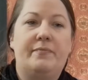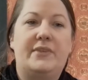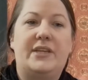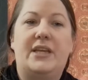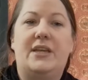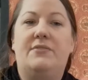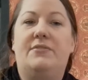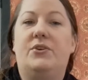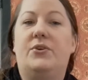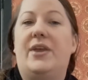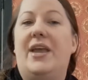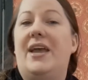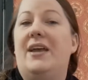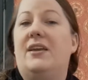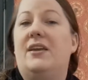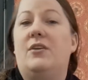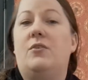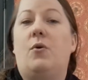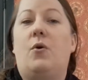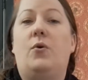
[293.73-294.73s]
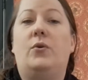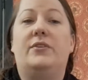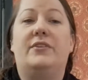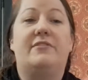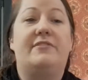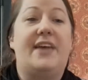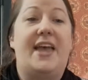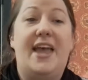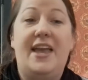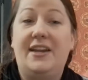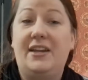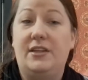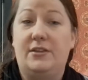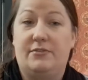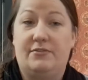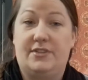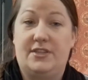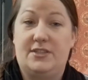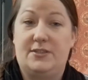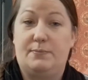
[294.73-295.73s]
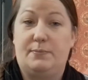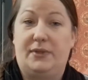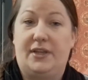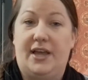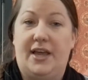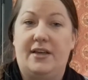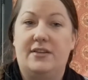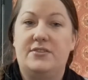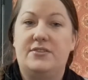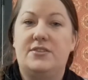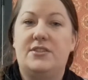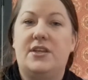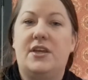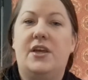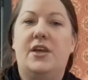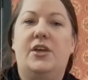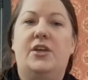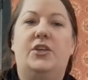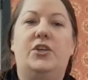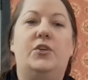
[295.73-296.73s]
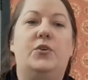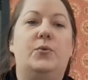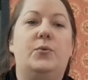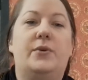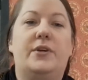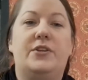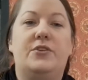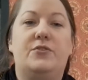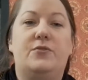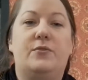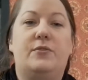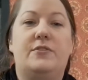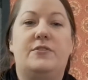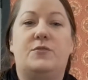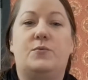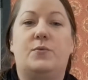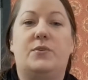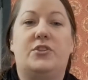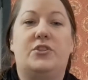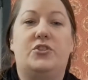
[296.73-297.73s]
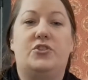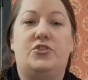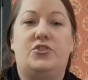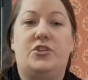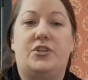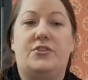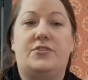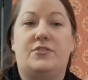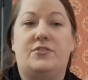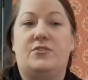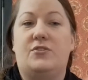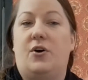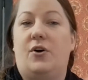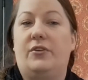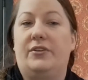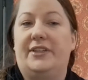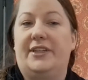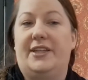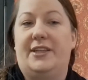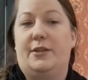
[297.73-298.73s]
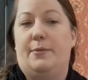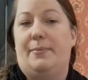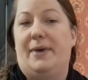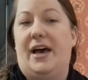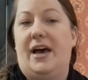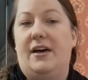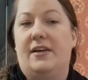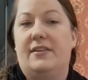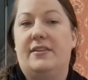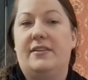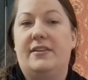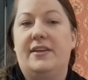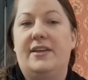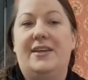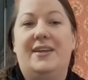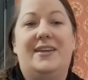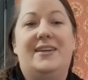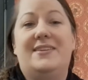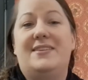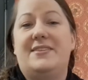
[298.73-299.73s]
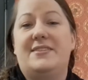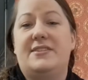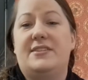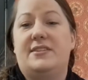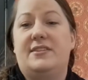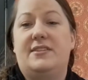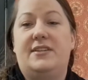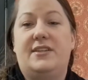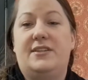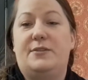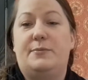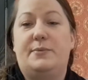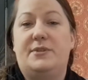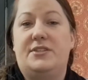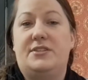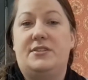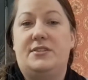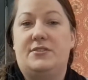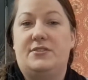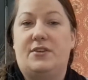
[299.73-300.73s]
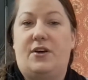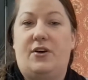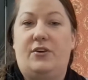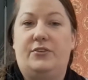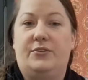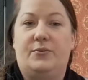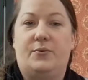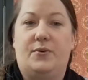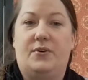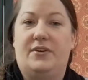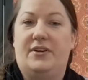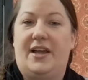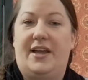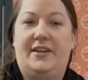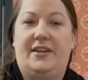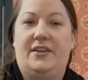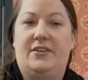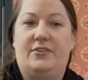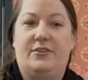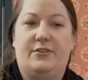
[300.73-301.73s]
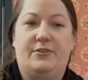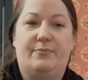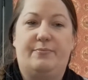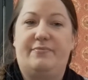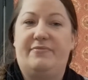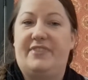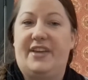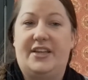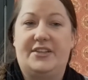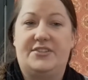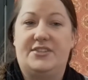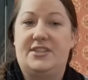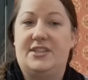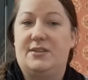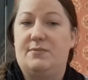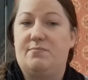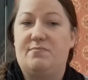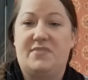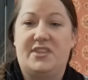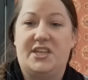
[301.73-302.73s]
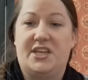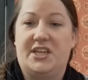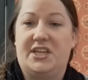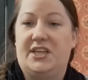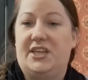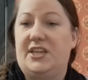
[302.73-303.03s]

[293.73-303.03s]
If you can't get a hold of any of these plants, you can do this with just salt in the bath. It doesn't need to be sea salt or any other fancy thing.